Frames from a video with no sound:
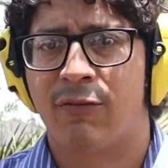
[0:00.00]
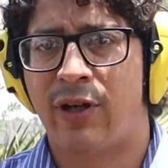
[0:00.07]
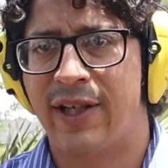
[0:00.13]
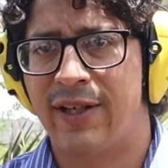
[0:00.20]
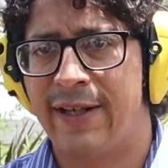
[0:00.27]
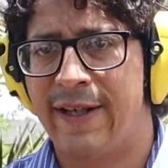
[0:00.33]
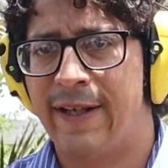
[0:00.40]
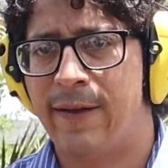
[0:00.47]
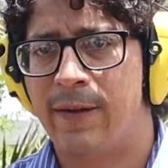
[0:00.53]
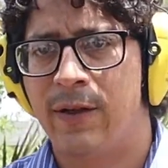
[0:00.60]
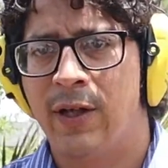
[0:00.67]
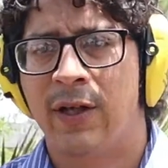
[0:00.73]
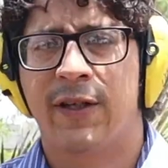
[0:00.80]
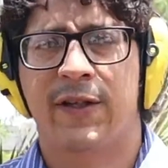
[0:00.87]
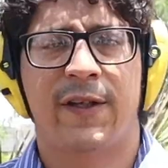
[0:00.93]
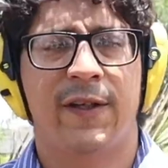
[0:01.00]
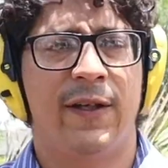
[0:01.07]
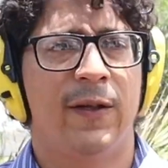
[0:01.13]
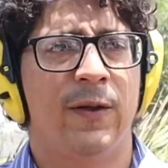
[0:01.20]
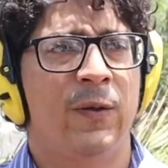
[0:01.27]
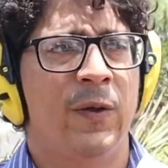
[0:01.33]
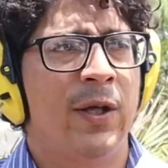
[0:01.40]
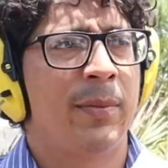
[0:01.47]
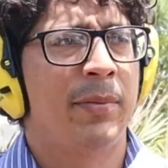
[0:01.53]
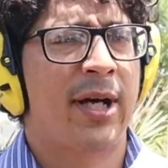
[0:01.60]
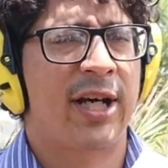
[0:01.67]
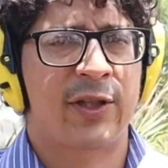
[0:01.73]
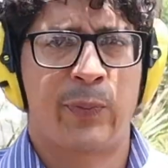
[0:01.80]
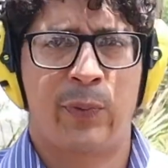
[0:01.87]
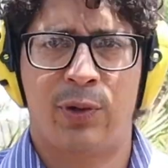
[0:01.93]
right now, because I know
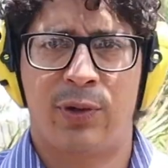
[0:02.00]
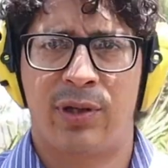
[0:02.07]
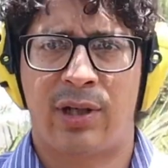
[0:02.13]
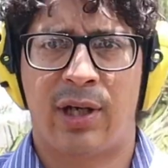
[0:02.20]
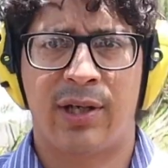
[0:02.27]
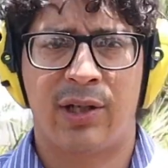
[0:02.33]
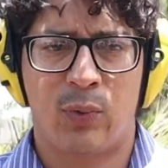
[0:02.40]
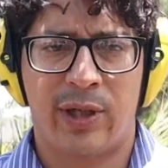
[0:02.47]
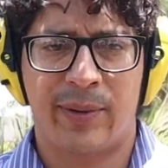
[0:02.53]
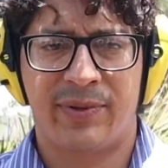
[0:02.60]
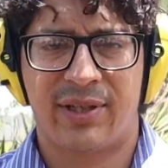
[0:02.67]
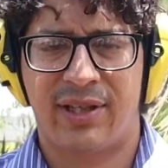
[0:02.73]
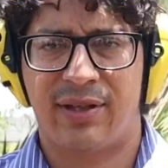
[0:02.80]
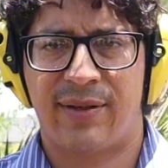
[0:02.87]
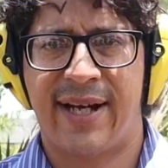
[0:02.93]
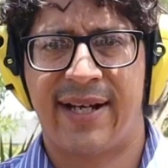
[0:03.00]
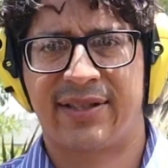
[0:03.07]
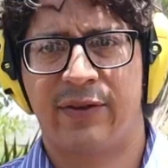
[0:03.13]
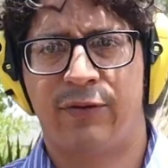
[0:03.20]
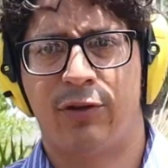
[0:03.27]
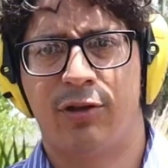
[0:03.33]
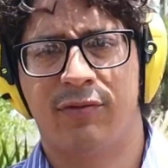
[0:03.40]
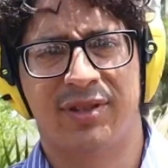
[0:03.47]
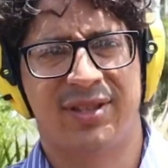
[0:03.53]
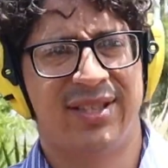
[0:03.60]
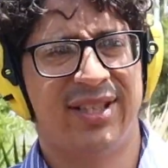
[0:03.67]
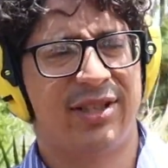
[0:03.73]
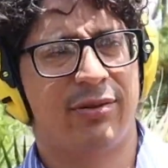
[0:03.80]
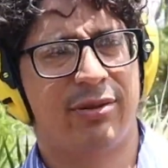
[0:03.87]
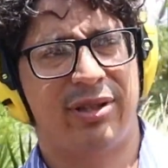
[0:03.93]
Mossberg on their website they're asking for over
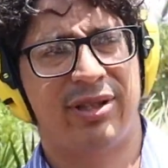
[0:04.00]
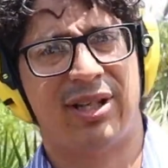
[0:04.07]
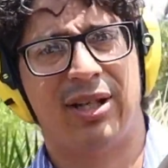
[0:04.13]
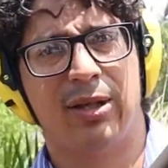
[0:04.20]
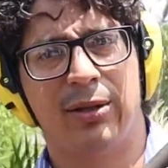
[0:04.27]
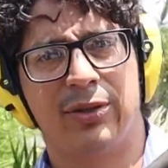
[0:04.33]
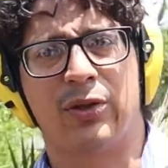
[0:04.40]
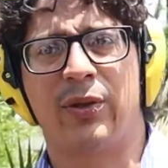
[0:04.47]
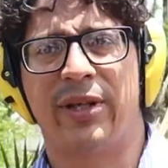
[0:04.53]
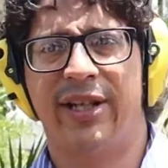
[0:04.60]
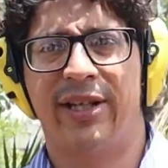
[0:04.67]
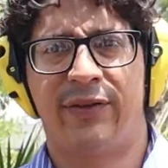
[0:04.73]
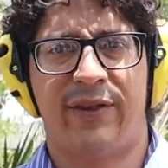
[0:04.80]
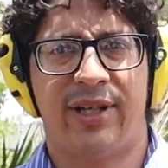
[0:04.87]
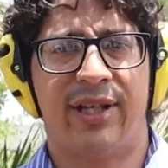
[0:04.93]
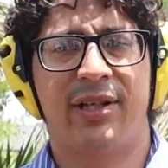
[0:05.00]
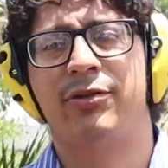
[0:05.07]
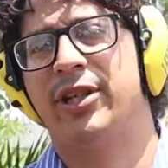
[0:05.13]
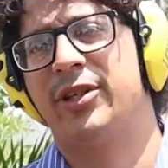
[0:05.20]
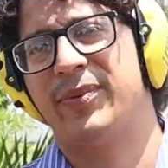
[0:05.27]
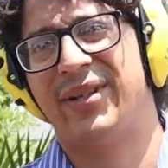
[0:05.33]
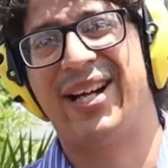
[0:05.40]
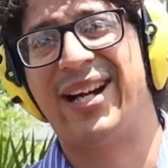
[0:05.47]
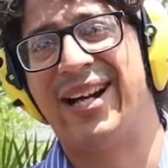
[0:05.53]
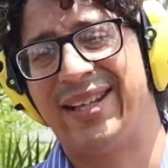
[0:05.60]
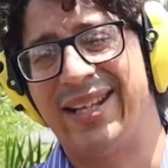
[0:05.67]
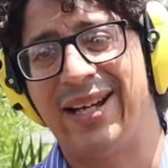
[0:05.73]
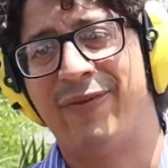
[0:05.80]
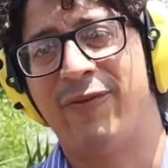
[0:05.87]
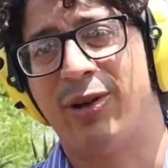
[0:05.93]
$600. Okay, that's fine. Trust me, I
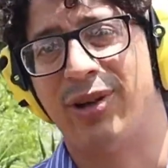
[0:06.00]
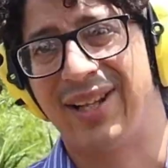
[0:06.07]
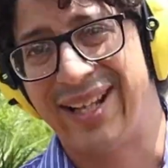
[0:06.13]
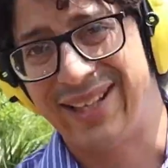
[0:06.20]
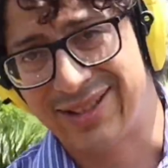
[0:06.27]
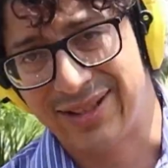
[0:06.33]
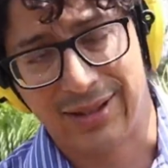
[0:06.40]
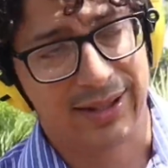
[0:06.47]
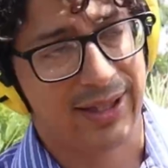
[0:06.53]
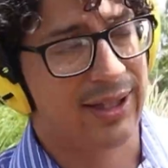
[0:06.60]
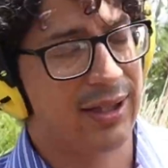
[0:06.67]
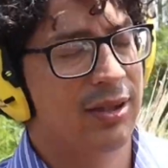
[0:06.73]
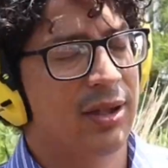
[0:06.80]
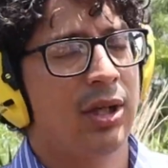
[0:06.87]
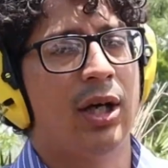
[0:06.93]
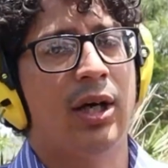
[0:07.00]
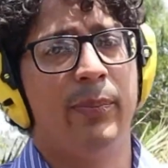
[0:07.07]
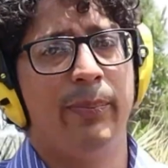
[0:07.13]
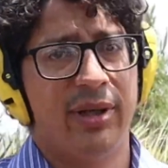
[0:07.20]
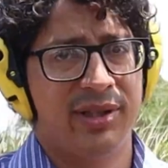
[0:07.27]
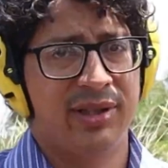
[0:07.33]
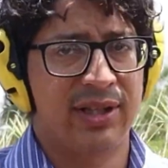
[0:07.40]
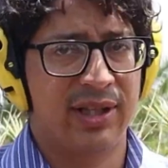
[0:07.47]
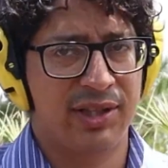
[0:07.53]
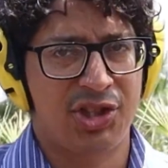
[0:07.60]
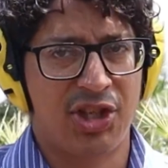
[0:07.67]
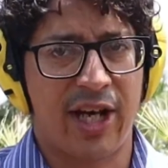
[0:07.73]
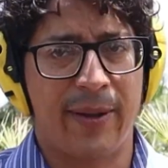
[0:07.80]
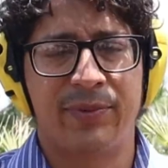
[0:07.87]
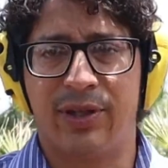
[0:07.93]
got that far less than that on Bud's Gun
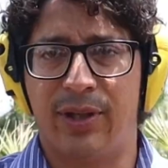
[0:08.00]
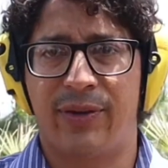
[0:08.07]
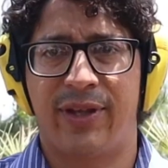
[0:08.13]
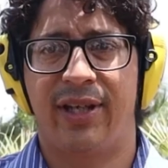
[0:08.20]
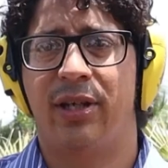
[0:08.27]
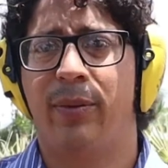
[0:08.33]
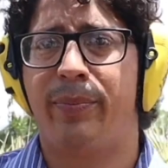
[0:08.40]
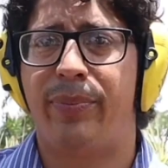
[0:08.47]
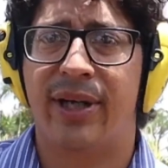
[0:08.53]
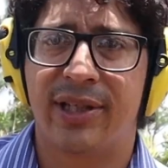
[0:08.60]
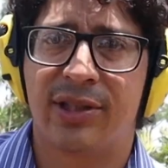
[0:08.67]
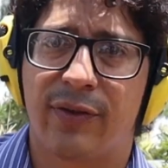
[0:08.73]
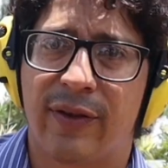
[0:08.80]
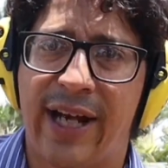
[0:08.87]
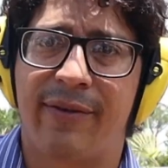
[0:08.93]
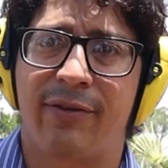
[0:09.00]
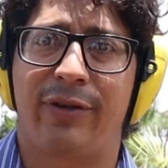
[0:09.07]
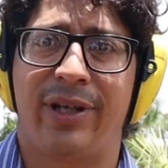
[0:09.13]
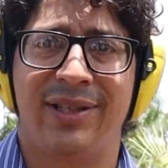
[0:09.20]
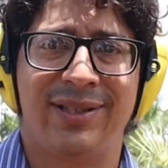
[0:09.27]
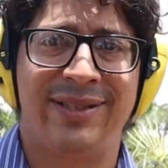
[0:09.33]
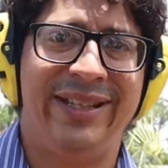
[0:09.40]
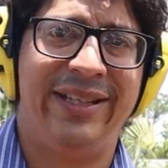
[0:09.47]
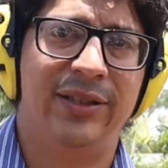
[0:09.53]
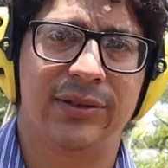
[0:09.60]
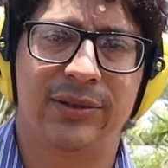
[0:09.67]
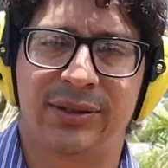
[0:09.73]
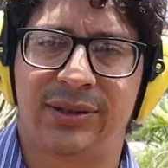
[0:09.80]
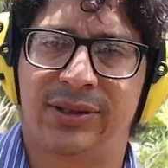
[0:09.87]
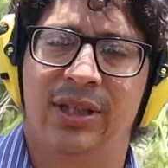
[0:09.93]
Shop. So thank you, Bud's, for having great
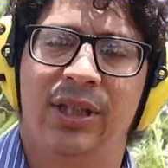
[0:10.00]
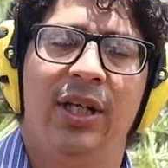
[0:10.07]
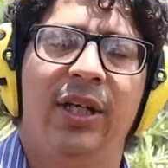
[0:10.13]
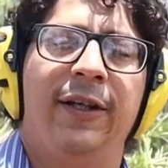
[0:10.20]
deals.